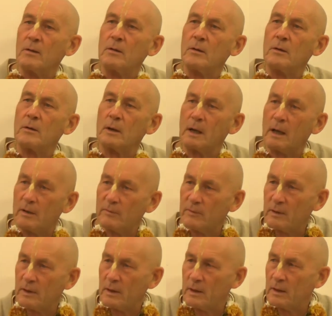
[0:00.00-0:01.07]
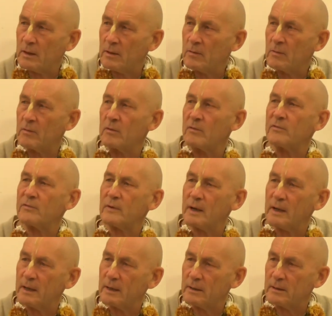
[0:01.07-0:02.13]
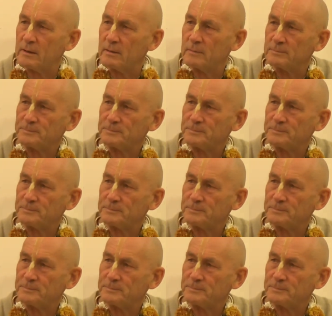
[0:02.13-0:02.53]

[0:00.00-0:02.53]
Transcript: or a lover, or a friend,